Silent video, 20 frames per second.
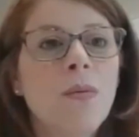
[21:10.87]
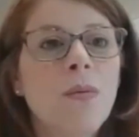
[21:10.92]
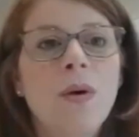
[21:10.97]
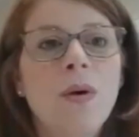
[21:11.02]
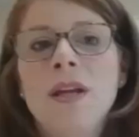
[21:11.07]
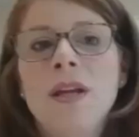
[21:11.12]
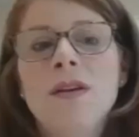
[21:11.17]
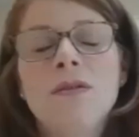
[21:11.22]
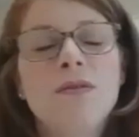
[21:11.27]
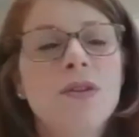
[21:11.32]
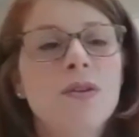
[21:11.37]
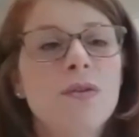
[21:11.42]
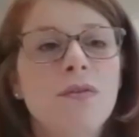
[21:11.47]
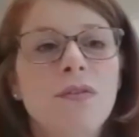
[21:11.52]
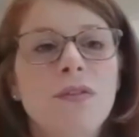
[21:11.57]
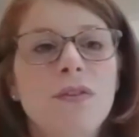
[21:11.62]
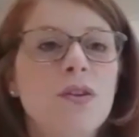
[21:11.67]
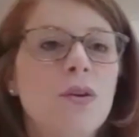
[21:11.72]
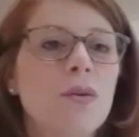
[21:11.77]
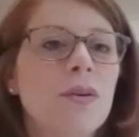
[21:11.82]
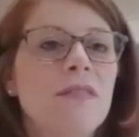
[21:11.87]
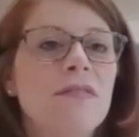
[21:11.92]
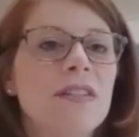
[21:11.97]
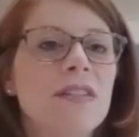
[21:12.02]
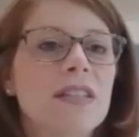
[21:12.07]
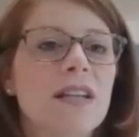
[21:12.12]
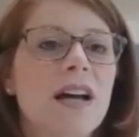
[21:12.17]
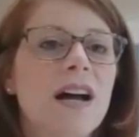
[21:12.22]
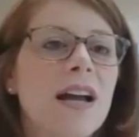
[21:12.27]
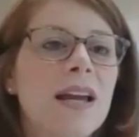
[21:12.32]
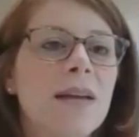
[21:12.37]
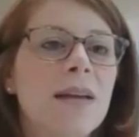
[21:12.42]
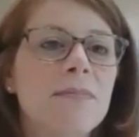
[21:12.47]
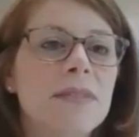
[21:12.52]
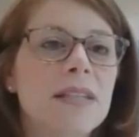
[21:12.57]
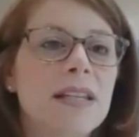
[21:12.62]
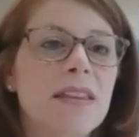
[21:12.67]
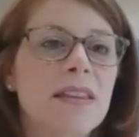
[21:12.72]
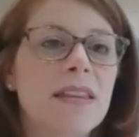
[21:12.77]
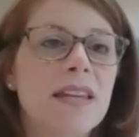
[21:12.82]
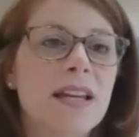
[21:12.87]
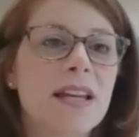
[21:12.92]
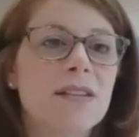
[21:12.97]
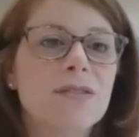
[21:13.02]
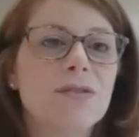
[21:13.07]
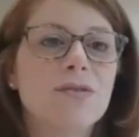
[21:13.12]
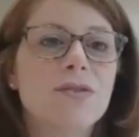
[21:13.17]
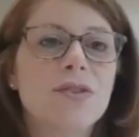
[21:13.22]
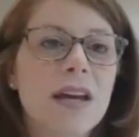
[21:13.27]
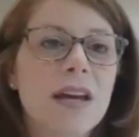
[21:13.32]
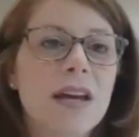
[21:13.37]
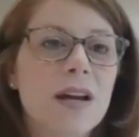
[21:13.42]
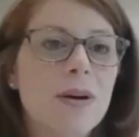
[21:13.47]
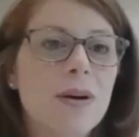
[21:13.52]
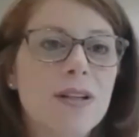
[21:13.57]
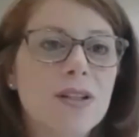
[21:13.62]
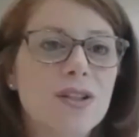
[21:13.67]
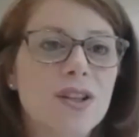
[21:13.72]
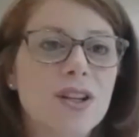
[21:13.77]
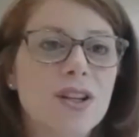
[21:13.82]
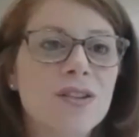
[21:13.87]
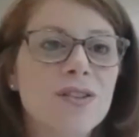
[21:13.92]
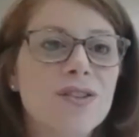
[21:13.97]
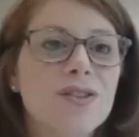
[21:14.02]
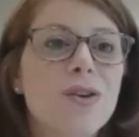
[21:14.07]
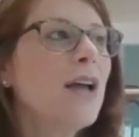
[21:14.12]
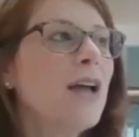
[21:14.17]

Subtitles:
What do you do if you don't have the time to get the answer to that question?